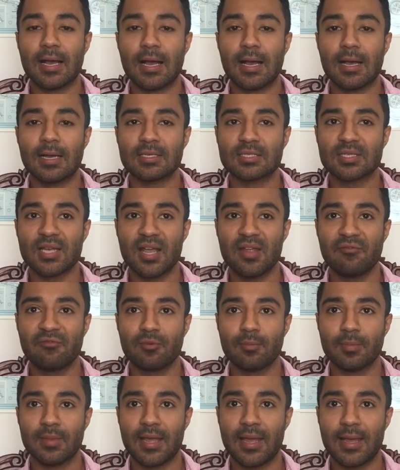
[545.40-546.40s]
Aside
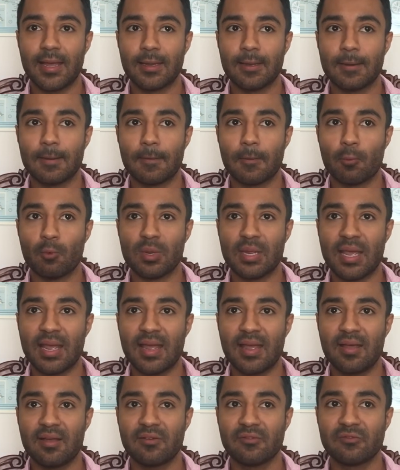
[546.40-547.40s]
from that, we
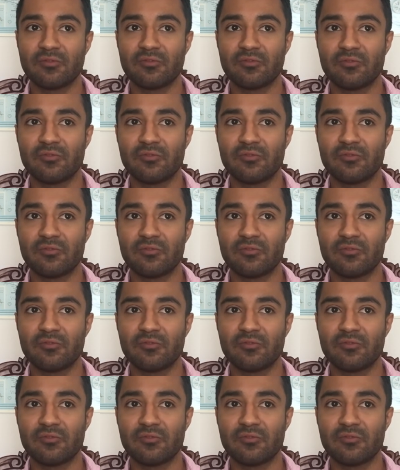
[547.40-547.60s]
have...